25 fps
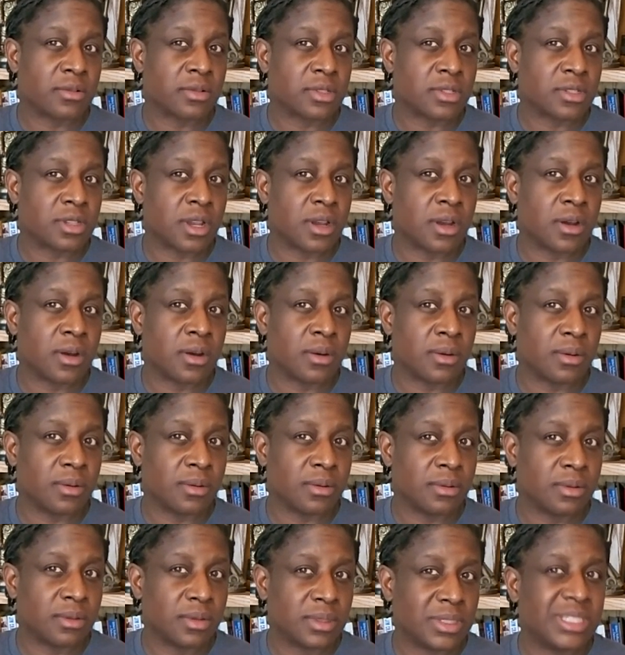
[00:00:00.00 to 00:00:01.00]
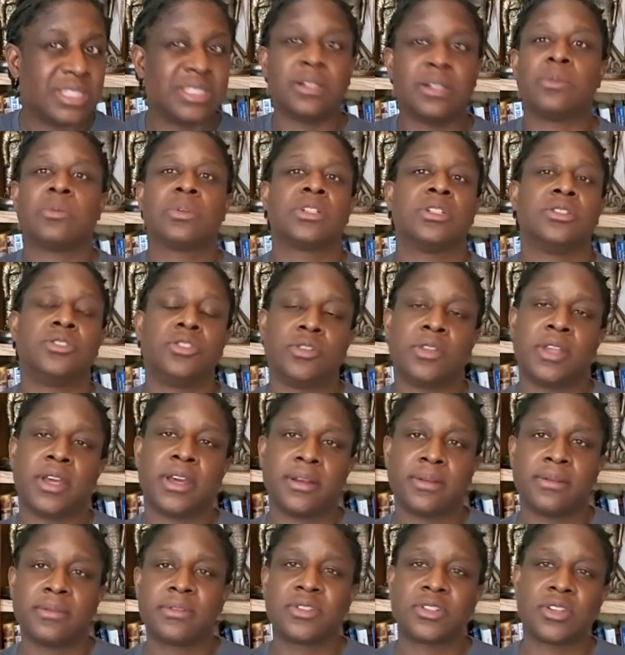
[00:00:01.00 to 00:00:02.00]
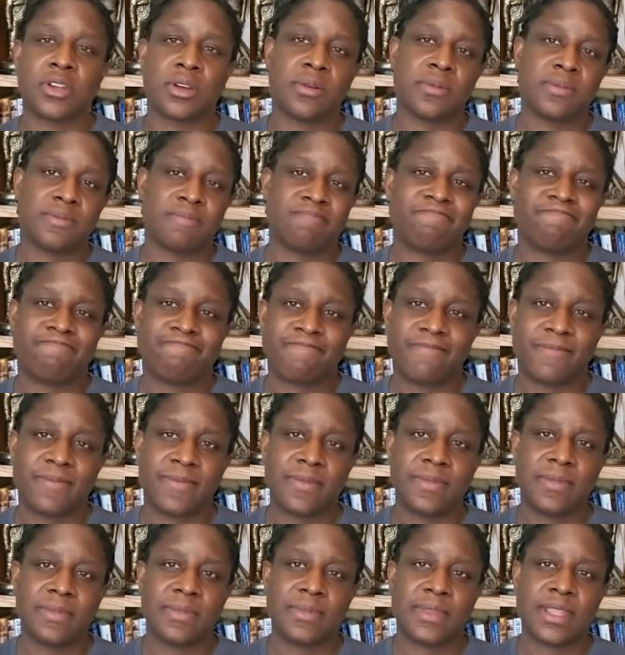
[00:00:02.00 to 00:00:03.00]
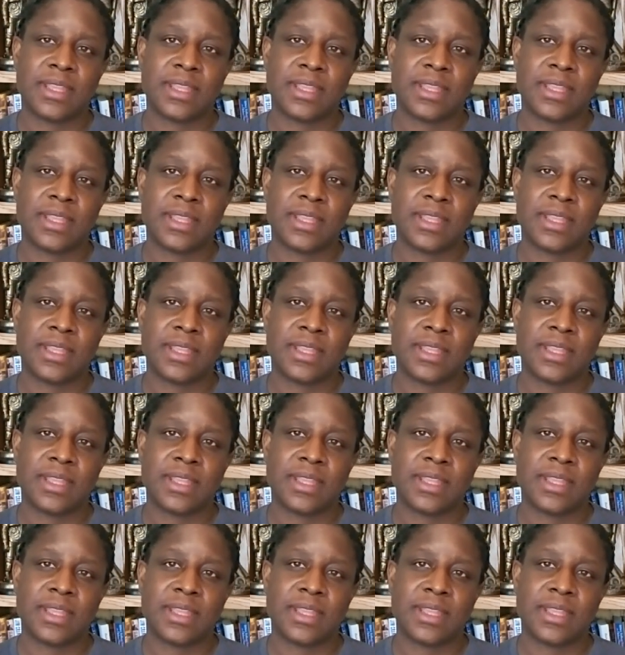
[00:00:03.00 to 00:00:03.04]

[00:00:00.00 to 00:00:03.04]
So you don't want to do that. So yeah,